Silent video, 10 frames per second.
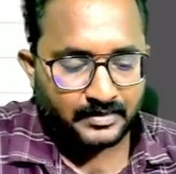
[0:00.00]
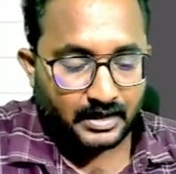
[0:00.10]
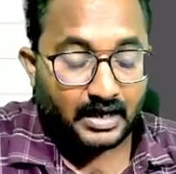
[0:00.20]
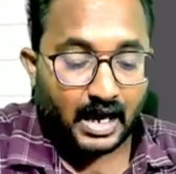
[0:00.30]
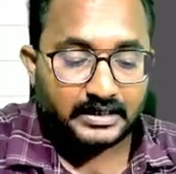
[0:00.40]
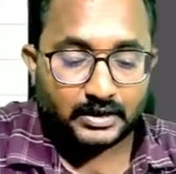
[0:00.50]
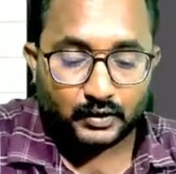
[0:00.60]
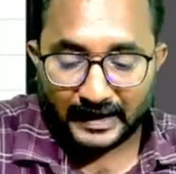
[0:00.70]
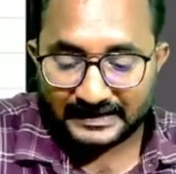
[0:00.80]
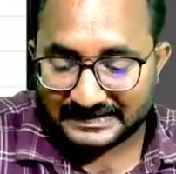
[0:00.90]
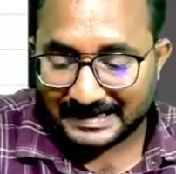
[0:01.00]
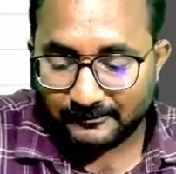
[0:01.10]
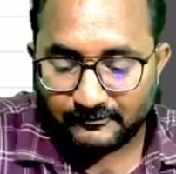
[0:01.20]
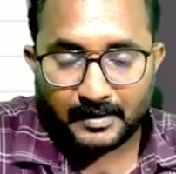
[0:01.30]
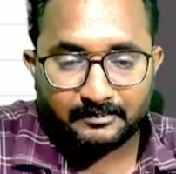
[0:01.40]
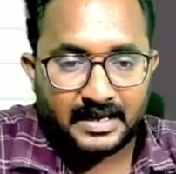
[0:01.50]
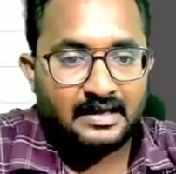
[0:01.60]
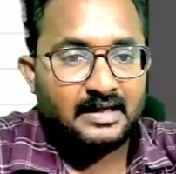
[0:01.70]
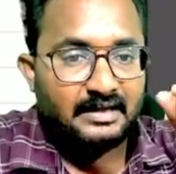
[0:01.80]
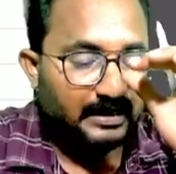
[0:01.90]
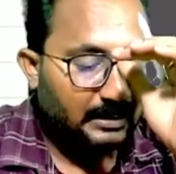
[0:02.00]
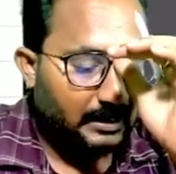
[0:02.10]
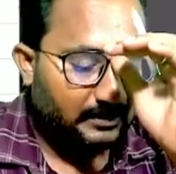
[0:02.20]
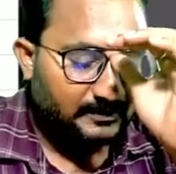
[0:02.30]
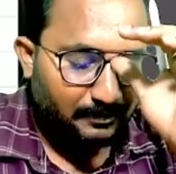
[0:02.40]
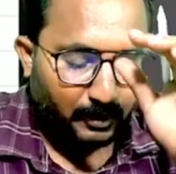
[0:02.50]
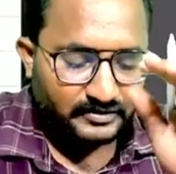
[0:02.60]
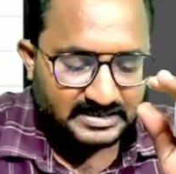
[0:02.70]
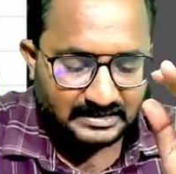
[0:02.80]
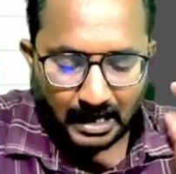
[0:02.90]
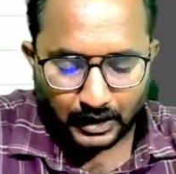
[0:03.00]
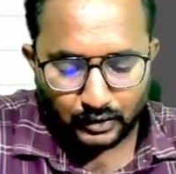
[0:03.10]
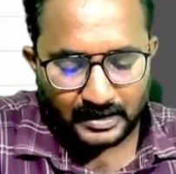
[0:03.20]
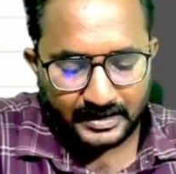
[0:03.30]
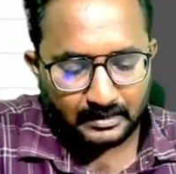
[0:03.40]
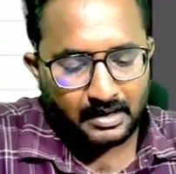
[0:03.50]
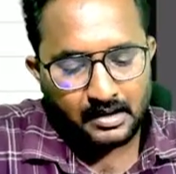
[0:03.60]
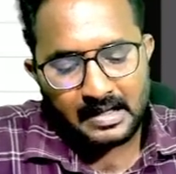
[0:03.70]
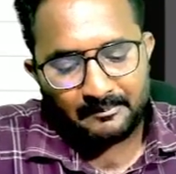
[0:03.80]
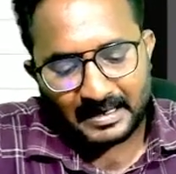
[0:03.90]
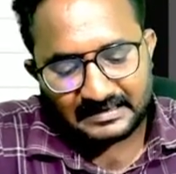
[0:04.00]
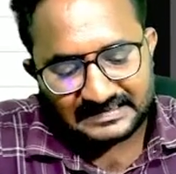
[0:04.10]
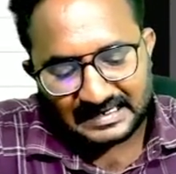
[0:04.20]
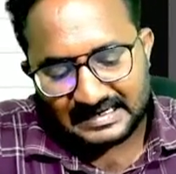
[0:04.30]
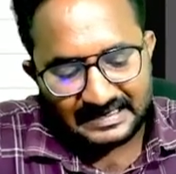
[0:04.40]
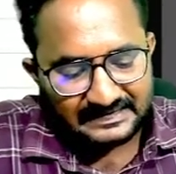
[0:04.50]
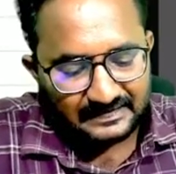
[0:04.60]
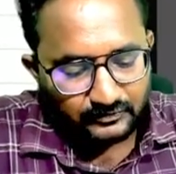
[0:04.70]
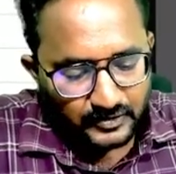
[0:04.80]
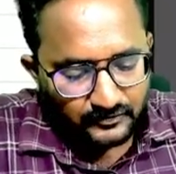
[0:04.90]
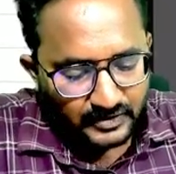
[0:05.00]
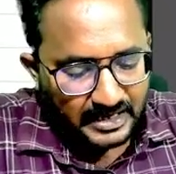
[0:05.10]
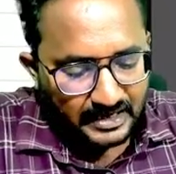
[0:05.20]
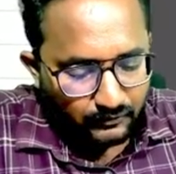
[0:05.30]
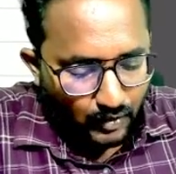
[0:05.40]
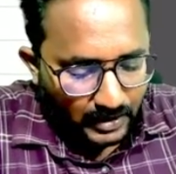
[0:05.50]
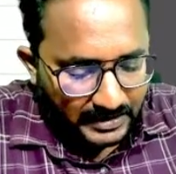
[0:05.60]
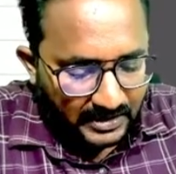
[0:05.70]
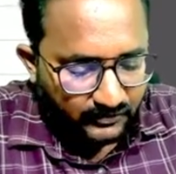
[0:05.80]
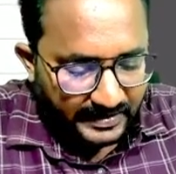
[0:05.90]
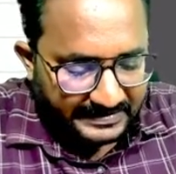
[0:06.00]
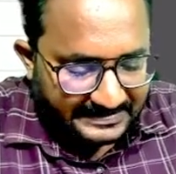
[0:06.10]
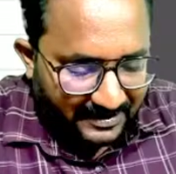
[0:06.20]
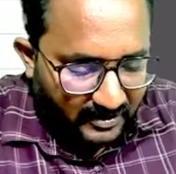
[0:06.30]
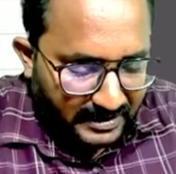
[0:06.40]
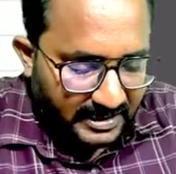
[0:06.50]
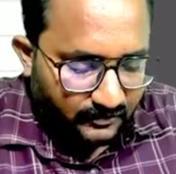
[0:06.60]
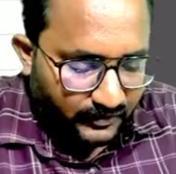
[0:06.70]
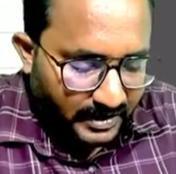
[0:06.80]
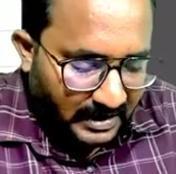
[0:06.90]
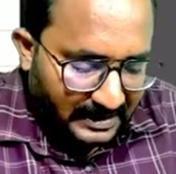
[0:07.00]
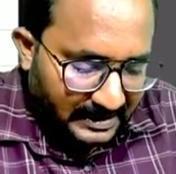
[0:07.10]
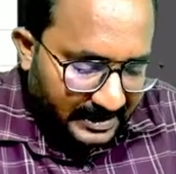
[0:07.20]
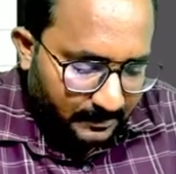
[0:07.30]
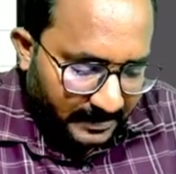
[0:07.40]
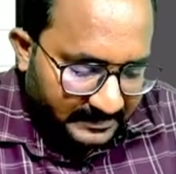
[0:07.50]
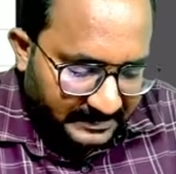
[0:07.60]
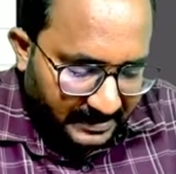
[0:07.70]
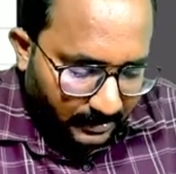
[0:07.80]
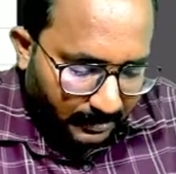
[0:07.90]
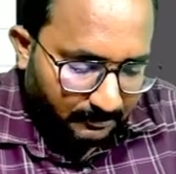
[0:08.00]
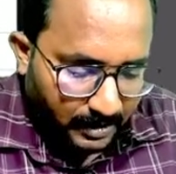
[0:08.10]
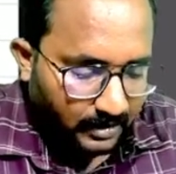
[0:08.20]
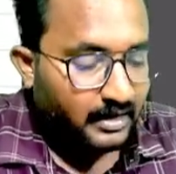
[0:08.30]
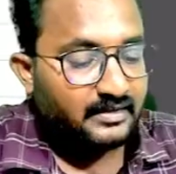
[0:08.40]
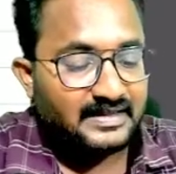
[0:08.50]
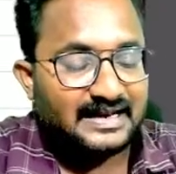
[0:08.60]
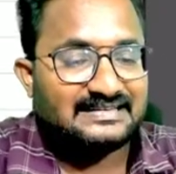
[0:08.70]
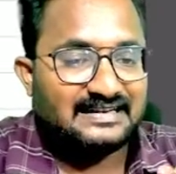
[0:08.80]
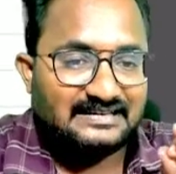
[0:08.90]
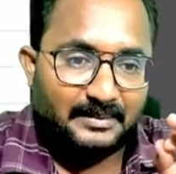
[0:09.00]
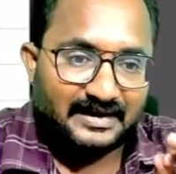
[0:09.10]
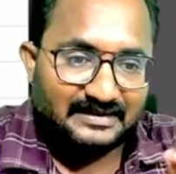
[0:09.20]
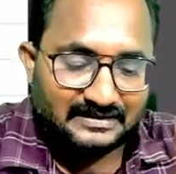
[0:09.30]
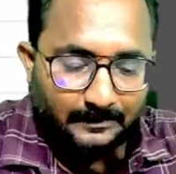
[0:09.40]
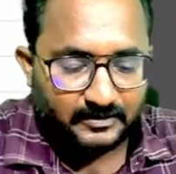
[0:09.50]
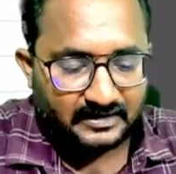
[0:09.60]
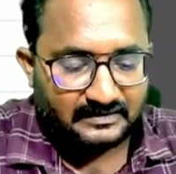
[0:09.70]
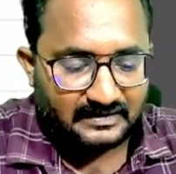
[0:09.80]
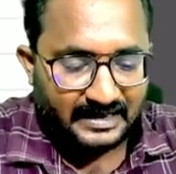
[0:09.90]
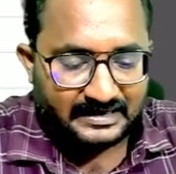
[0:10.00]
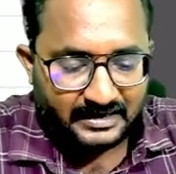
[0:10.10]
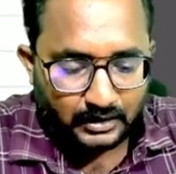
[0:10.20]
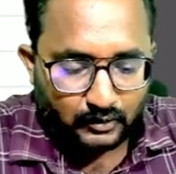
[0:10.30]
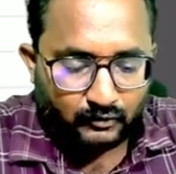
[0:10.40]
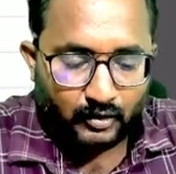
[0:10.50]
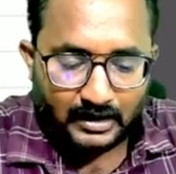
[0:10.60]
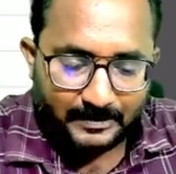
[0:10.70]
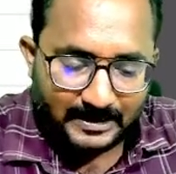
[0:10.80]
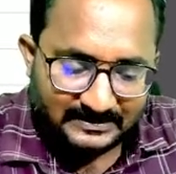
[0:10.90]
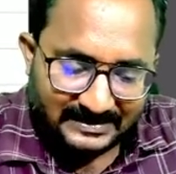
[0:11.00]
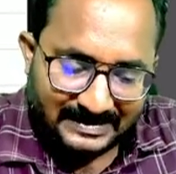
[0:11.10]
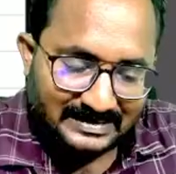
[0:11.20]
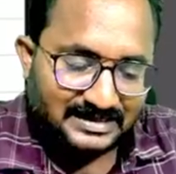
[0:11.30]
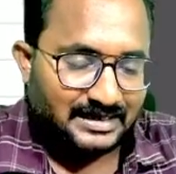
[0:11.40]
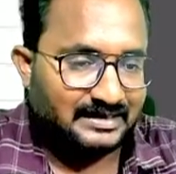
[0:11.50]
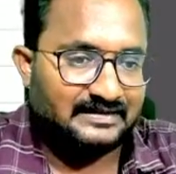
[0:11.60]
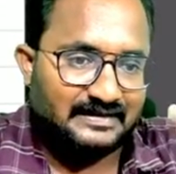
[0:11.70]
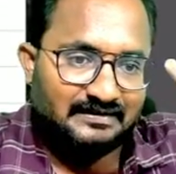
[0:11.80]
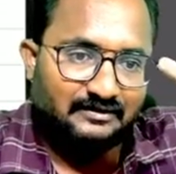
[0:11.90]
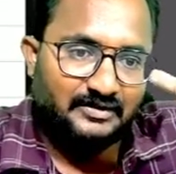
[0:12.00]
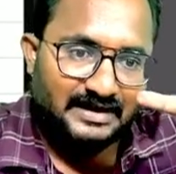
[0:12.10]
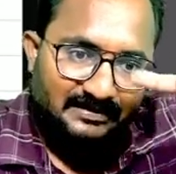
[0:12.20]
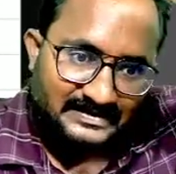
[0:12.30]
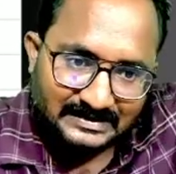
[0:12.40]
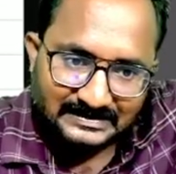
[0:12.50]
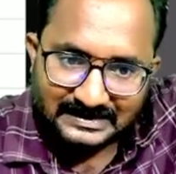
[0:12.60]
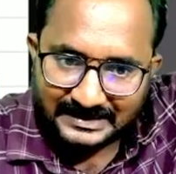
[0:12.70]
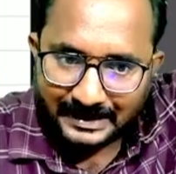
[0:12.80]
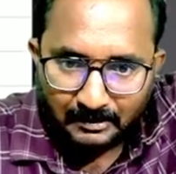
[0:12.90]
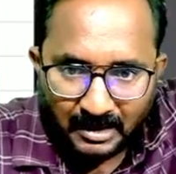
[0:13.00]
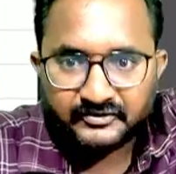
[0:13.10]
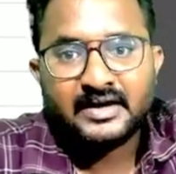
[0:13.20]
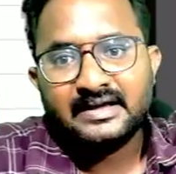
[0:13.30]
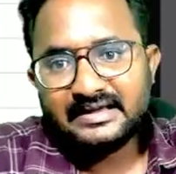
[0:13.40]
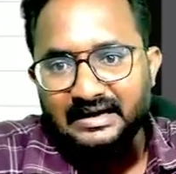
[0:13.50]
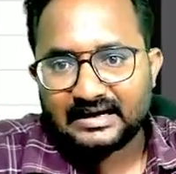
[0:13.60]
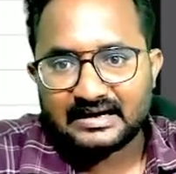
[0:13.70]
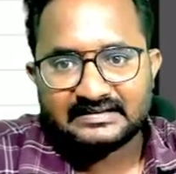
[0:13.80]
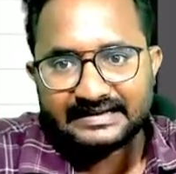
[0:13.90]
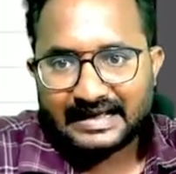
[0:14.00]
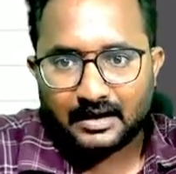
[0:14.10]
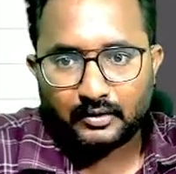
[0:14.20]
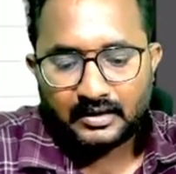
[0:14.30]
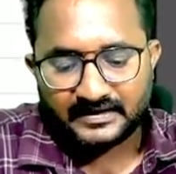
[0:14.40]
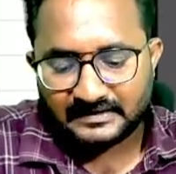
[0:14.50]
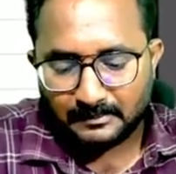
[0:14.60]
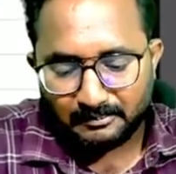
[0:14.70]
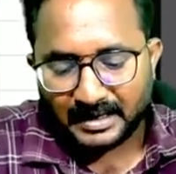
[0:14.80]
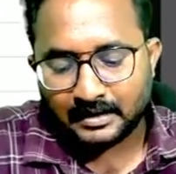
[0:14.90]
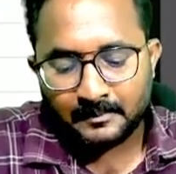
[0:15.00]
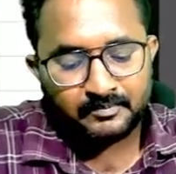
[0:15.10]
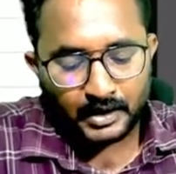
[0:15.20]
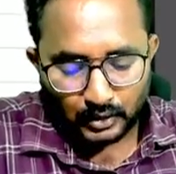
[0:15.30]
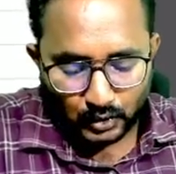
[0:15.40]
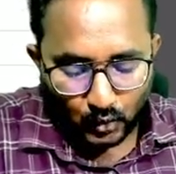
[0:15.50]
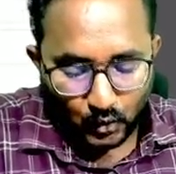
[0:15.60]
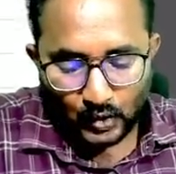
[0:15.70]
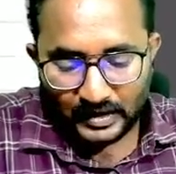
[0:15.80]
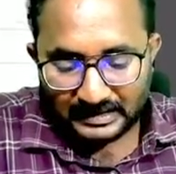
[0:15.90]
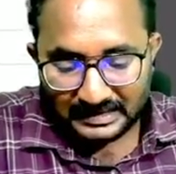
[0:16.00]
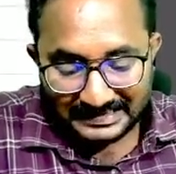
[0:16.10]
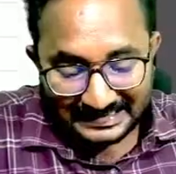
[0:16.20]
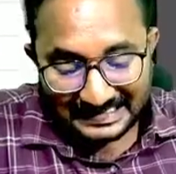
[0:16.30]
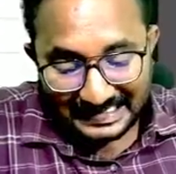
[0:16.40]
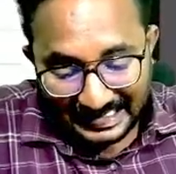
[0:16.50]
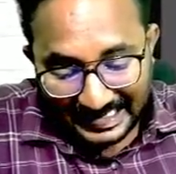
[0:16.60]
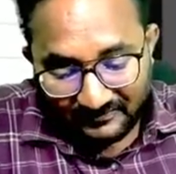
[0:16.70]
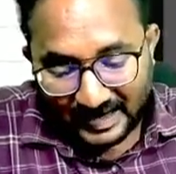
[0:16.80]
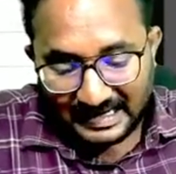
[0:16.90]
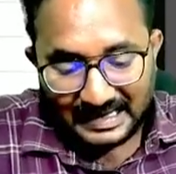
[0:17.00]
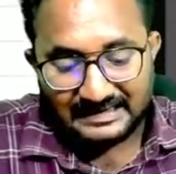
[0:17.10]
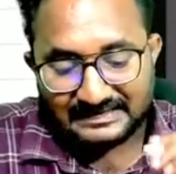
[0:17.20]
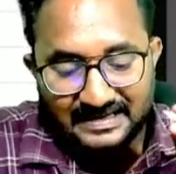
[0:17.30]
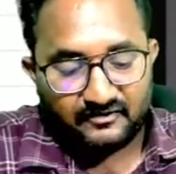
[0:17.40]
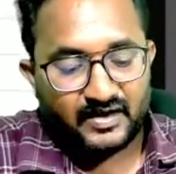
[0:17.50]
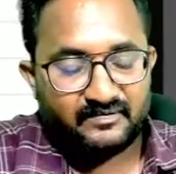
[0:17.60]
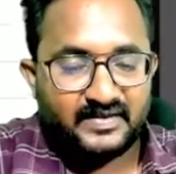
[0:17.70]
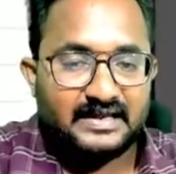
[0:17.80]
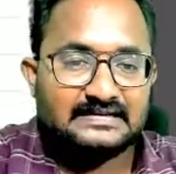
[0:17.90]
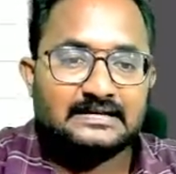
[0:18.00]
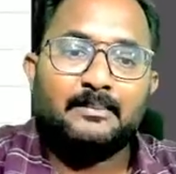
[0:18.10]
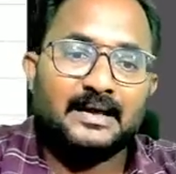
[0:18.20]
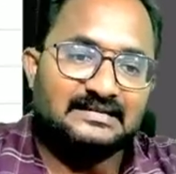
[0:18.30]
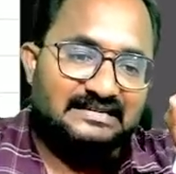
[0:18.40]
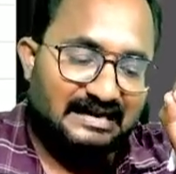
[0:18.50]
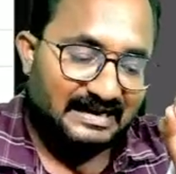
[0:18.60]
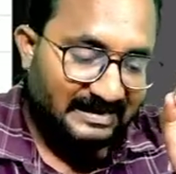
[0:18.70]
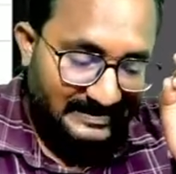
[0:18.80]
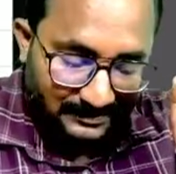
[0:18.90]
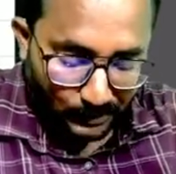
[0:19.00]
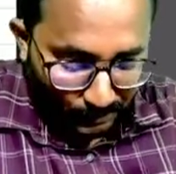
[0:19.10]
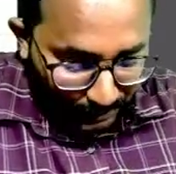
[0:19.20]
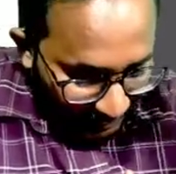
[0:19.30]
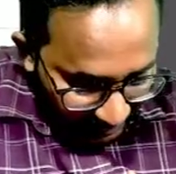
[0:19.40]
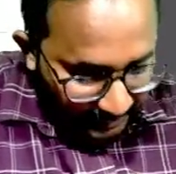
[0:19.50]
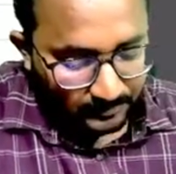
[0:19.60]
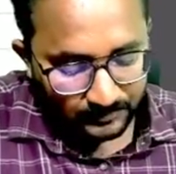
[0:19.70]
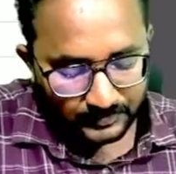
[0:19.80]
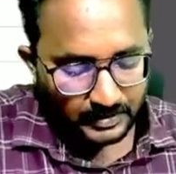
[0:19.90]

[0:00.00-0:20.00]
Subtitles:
In order to escape from the interest provision. Are you clear? Percentages 15, 45, 75, 100%. Remember, there is some exceptions like here 12%, here 36. I will discuss at the time of interest calculation. But 211 is given these percentages only.